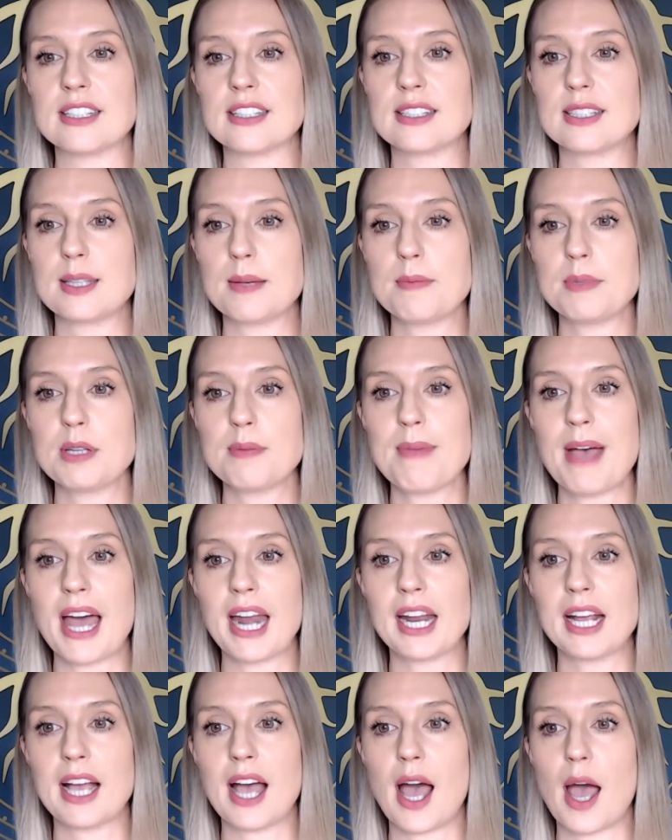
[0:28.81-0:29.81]

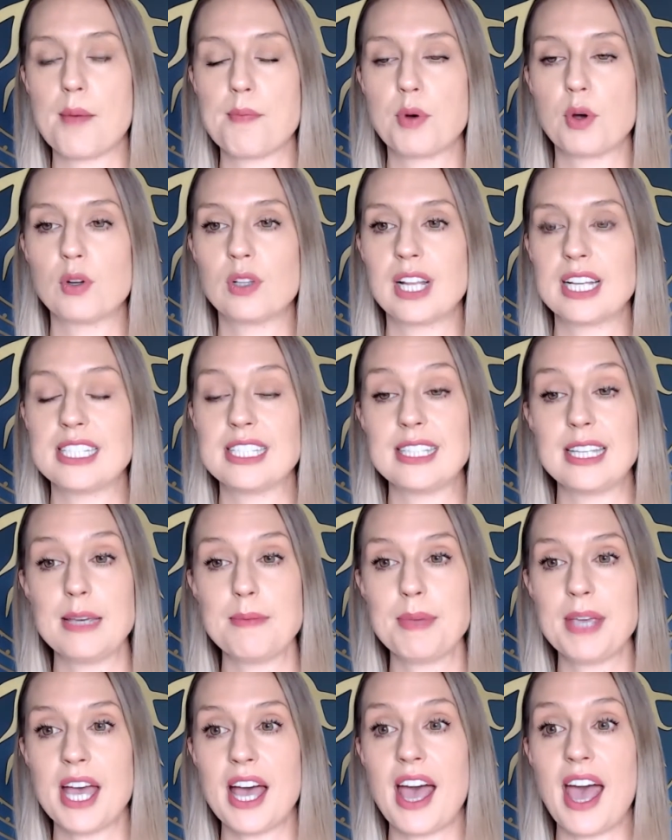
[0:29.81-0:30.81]
Symptomatic Hypoglycemia